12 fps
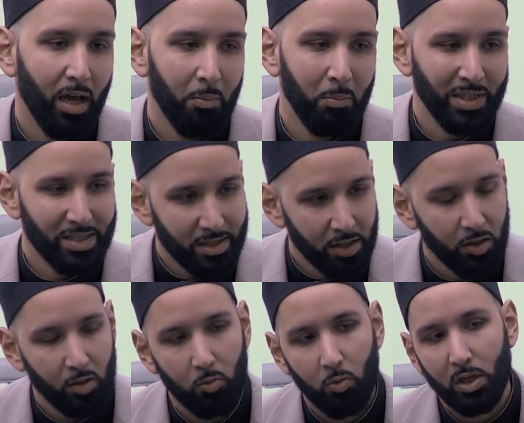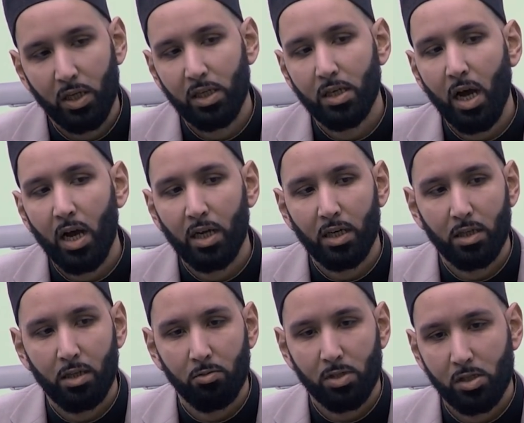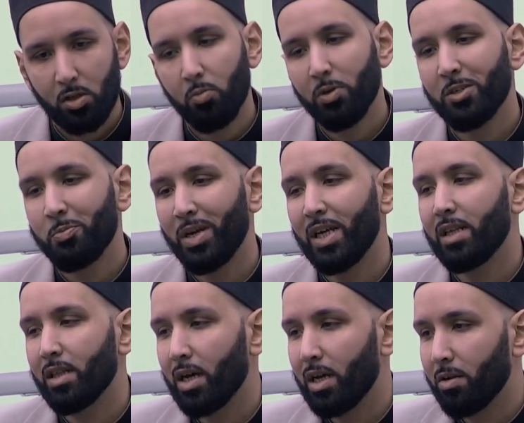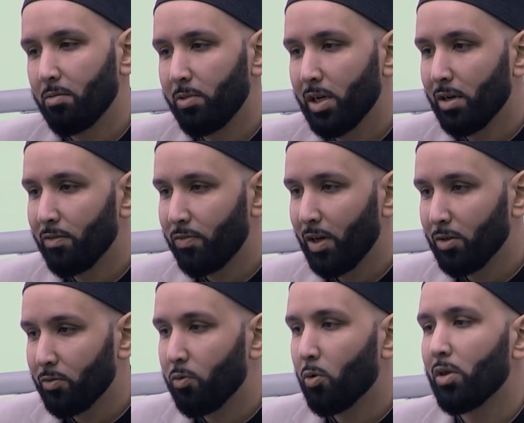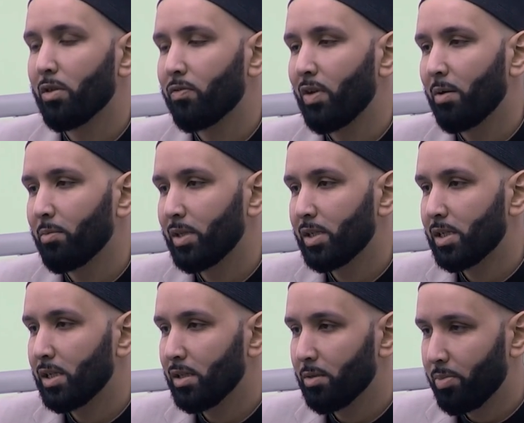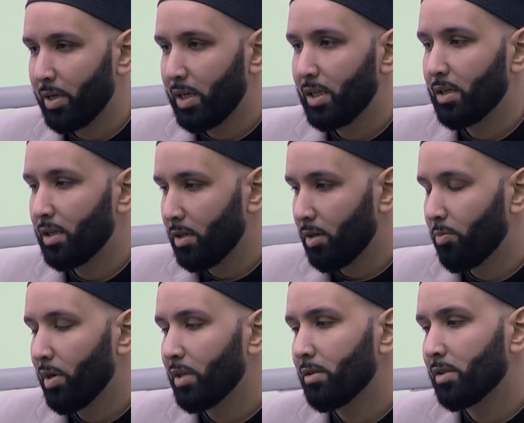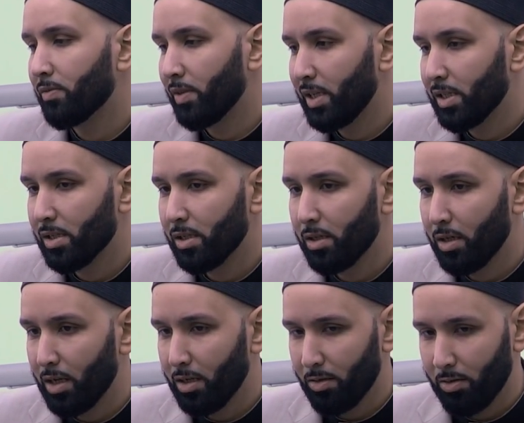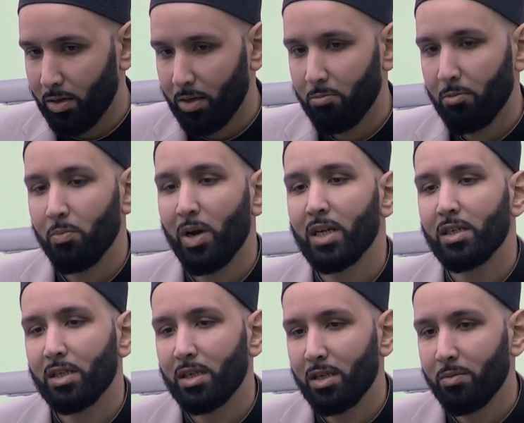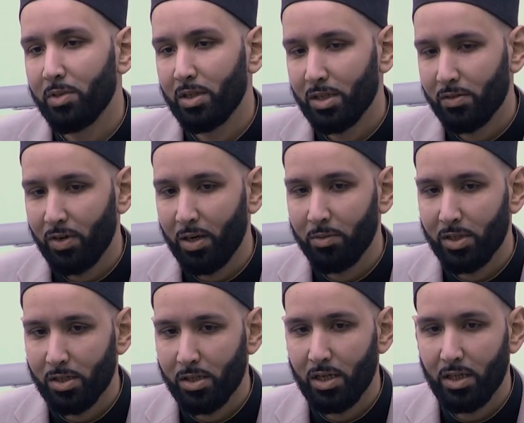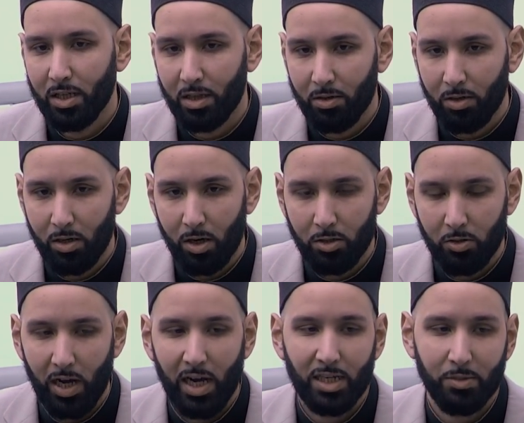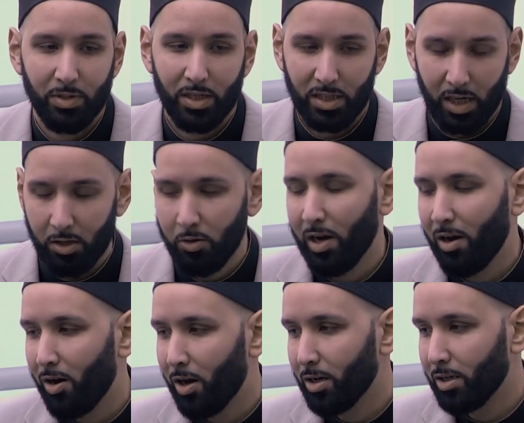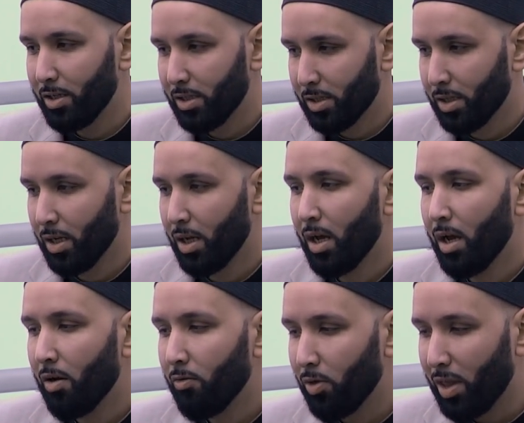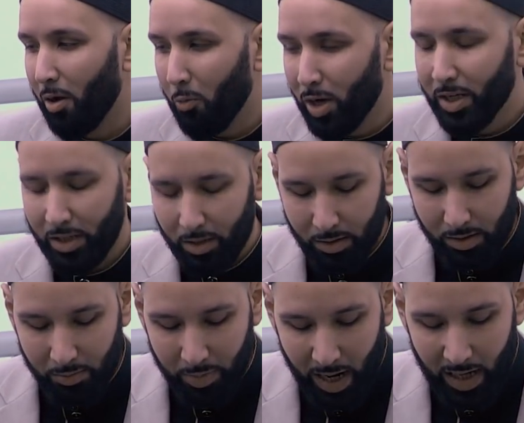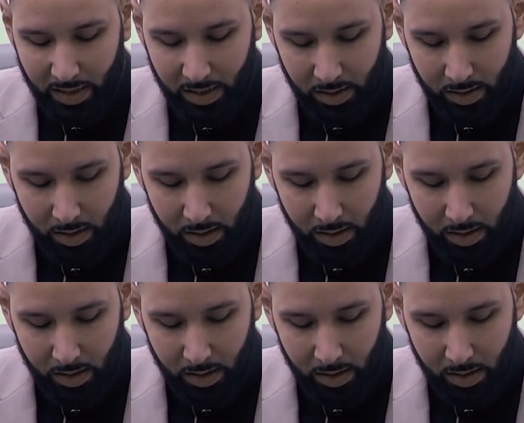But still, when he died, there was so much pain that we all felt for the family, seeing the pain in our brother's face and reminding him and his family today that they're in our du'as, because I know how hard it is for that 1 year to pass.